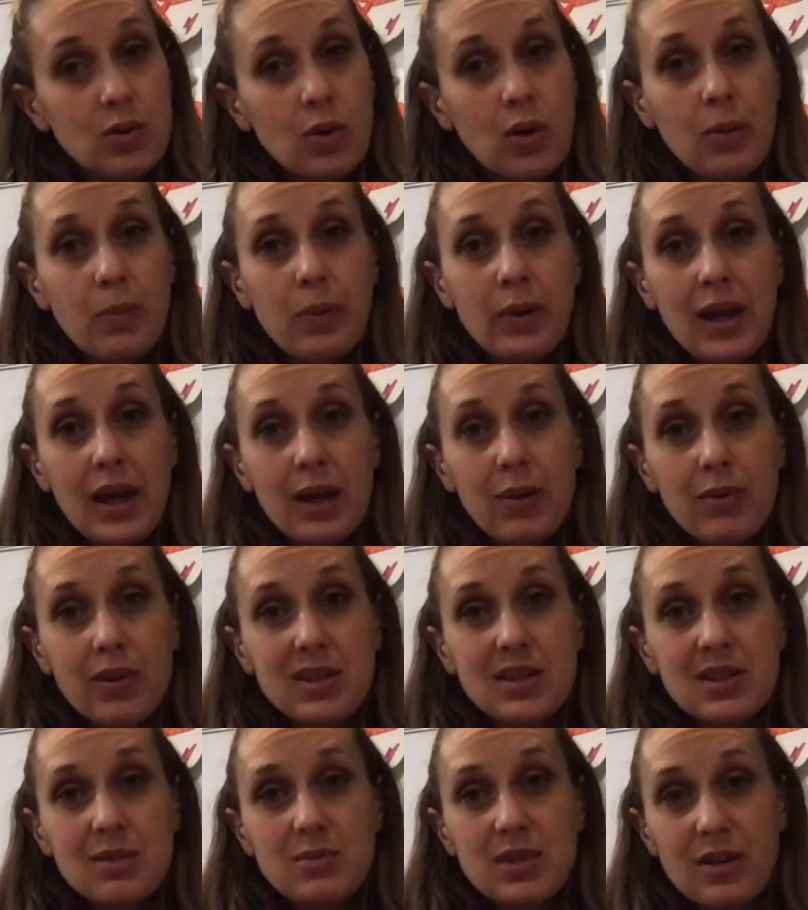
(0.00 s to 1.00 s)
or play with
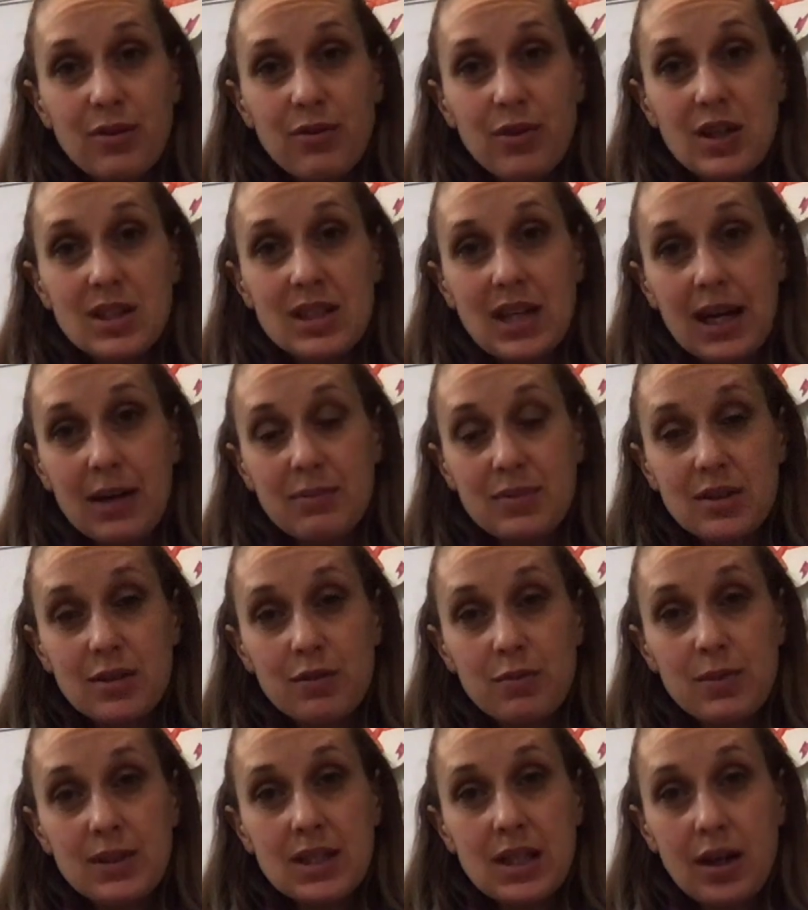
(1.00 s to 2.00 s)
some different types
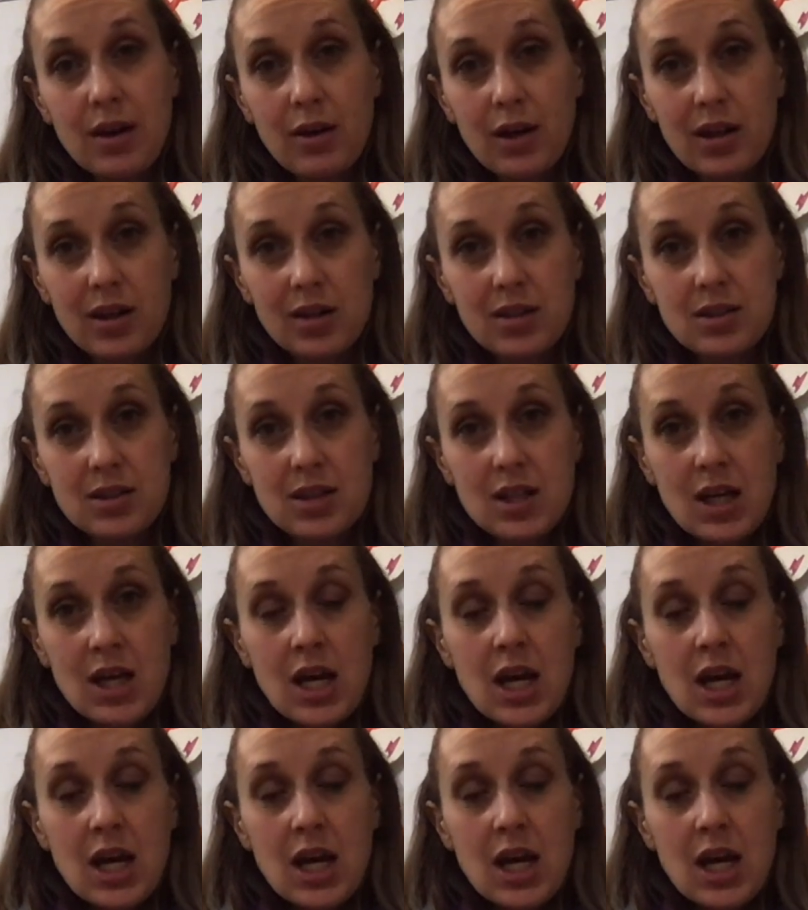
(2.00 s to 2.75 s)
of materials.